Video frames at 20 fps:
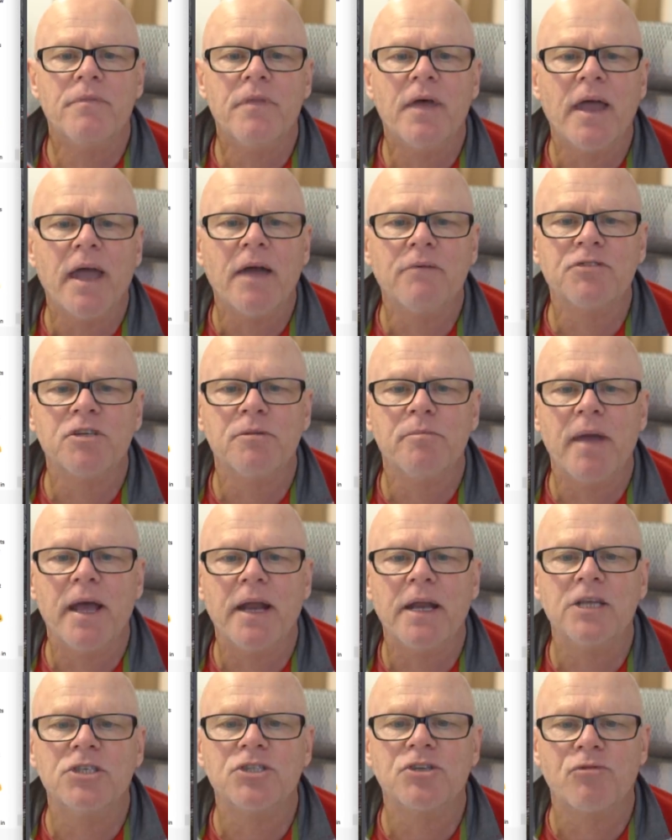They have to
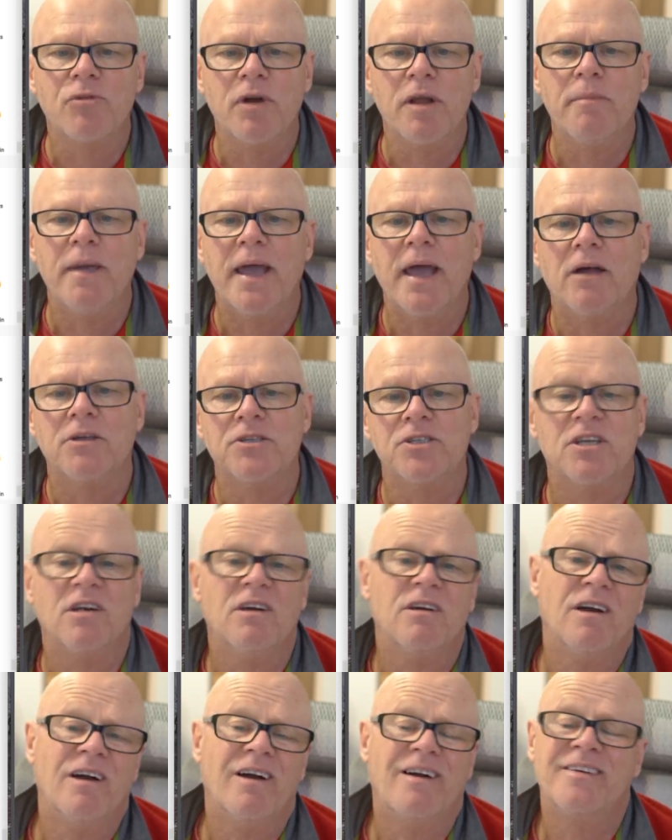manage three mounts.
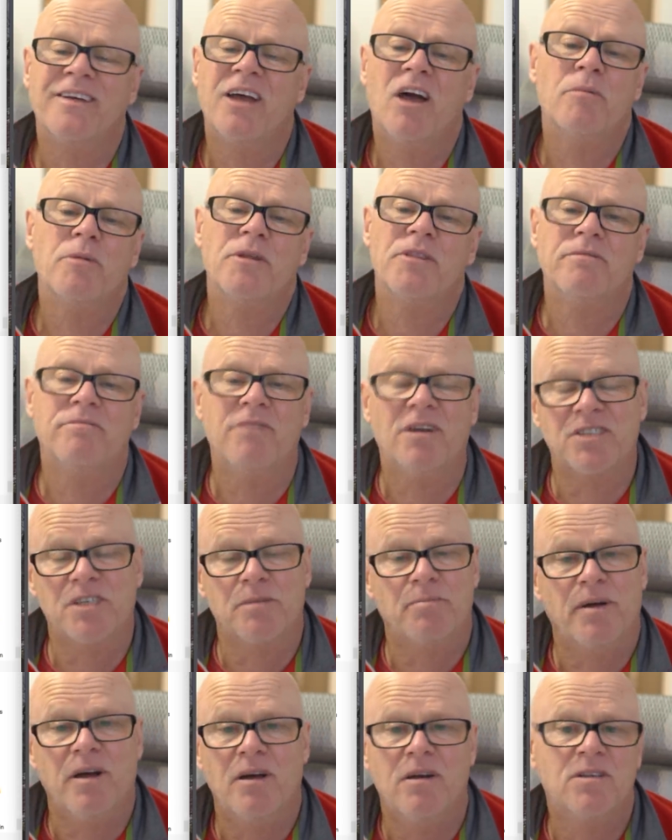I know, but I
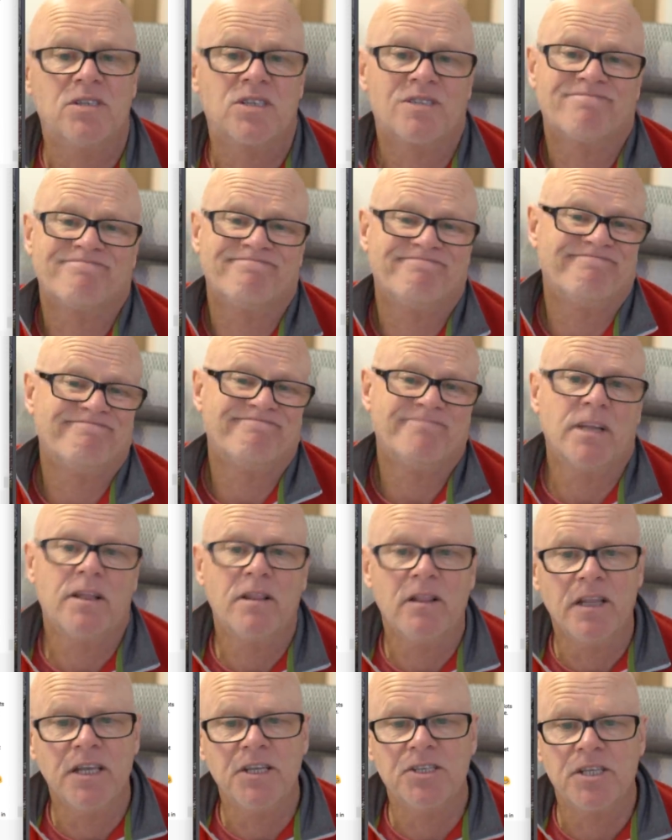suppose
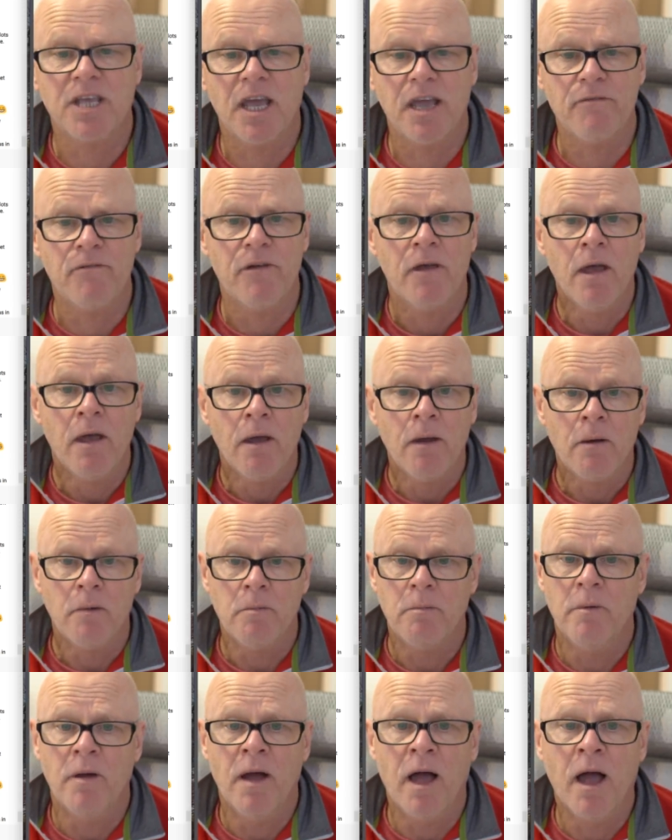at least they've
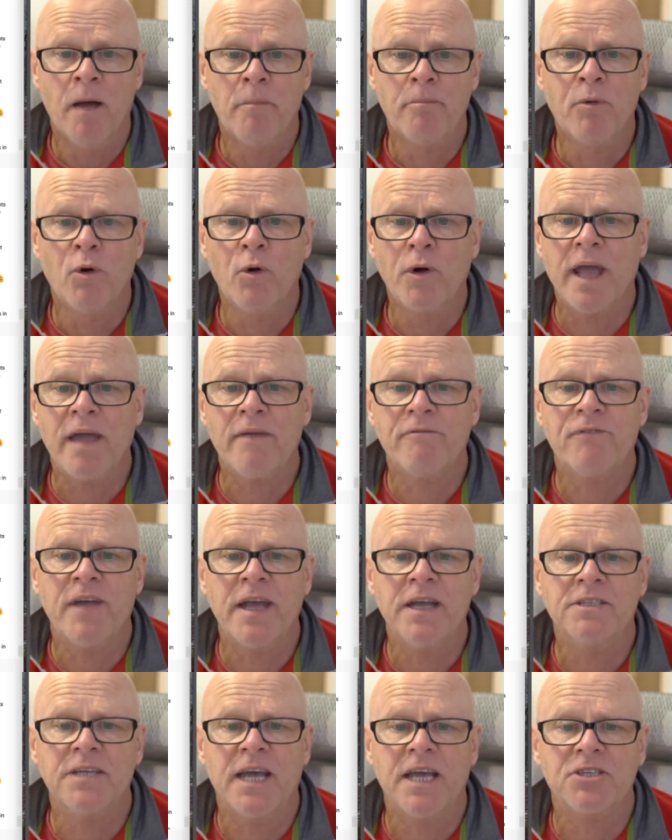brought out
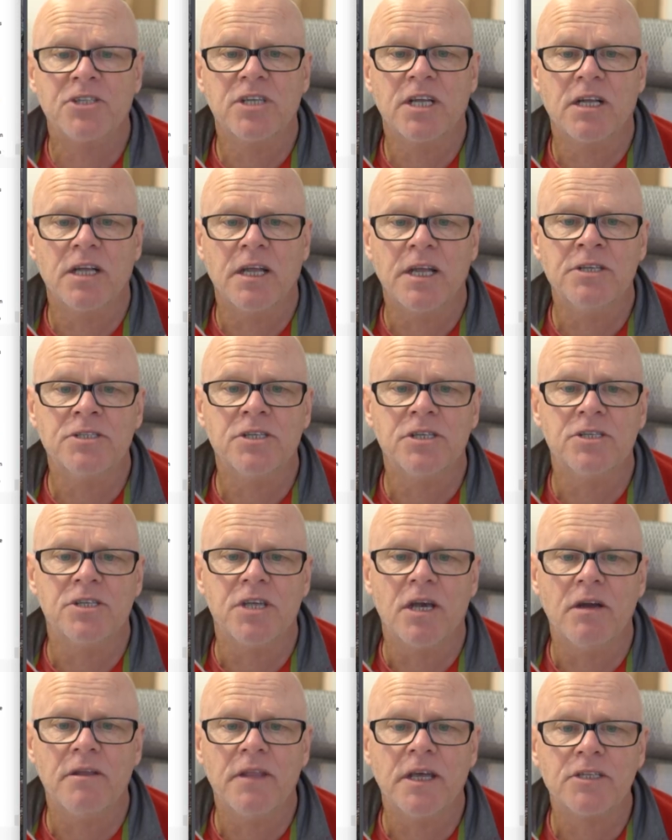fantastic lenses,
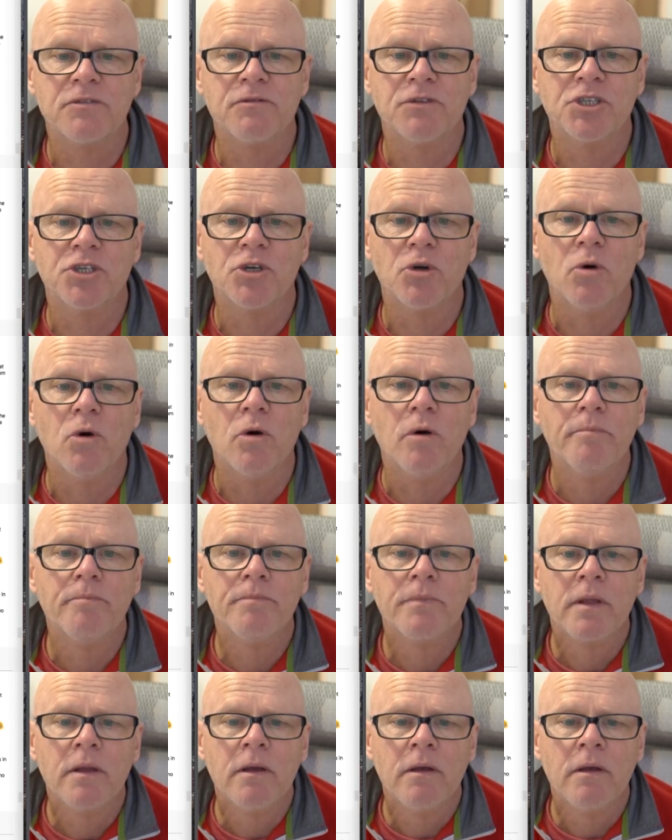though, that's for sure.